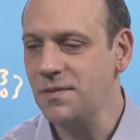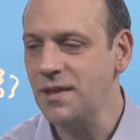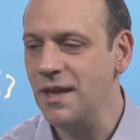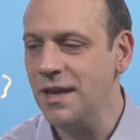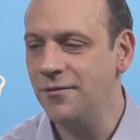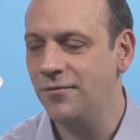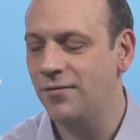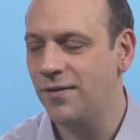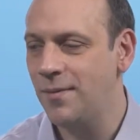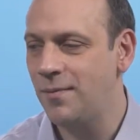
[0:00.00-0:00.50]

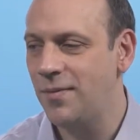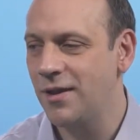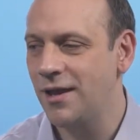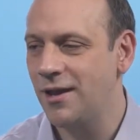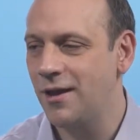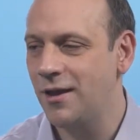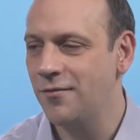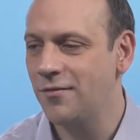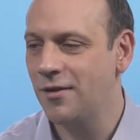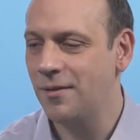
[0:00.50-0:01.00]
in flipping it
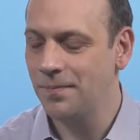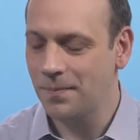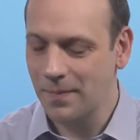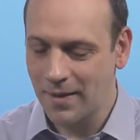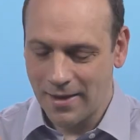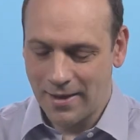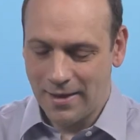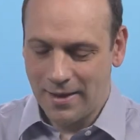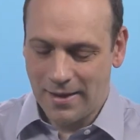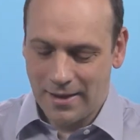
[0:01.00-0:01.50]
over.
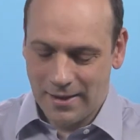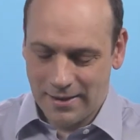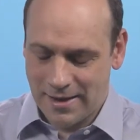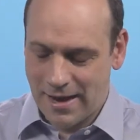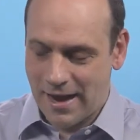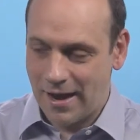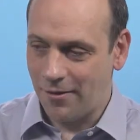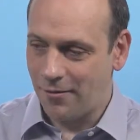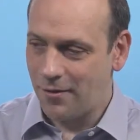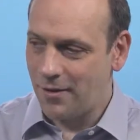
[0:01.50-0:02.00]

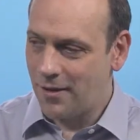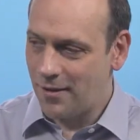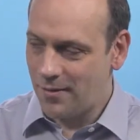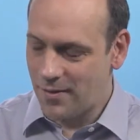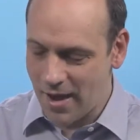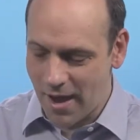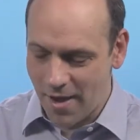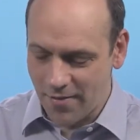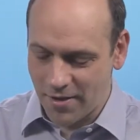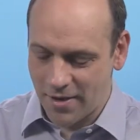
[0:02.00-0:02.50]
Now
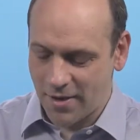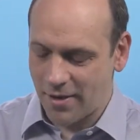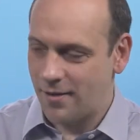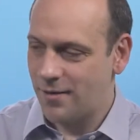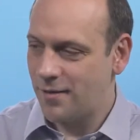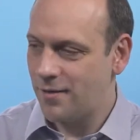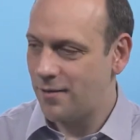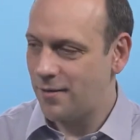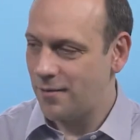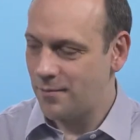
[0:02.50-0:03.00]
the other
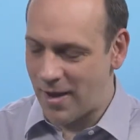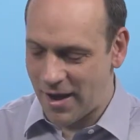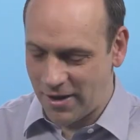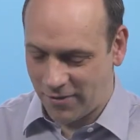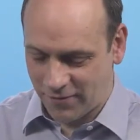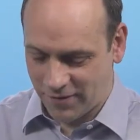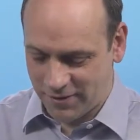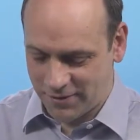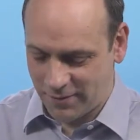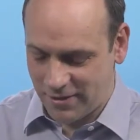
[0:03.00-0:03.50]

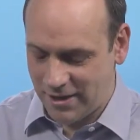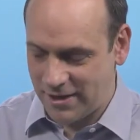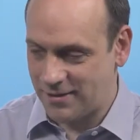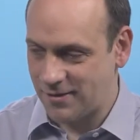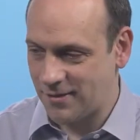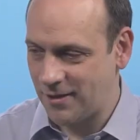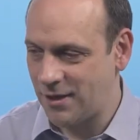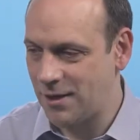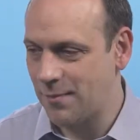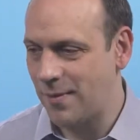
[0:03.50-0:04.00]
matrix we need to
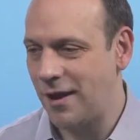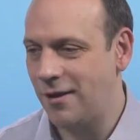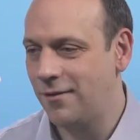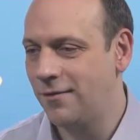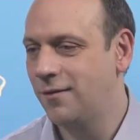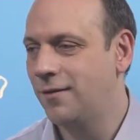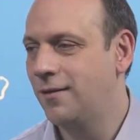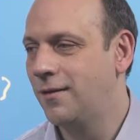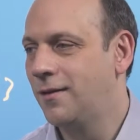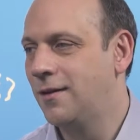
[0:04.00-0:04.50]
think
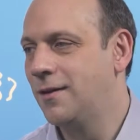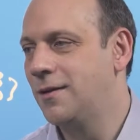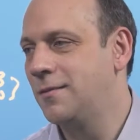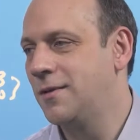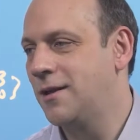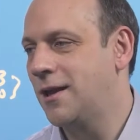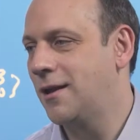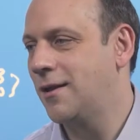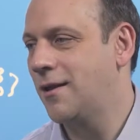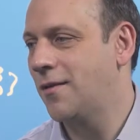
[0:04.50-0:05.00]
about,
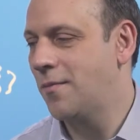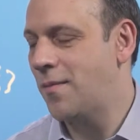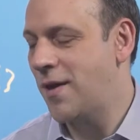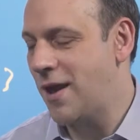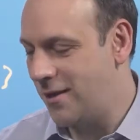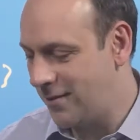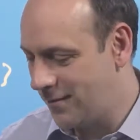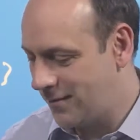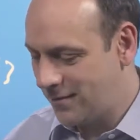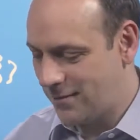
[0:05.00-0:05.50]
get another
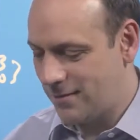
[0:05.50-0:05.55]
pen,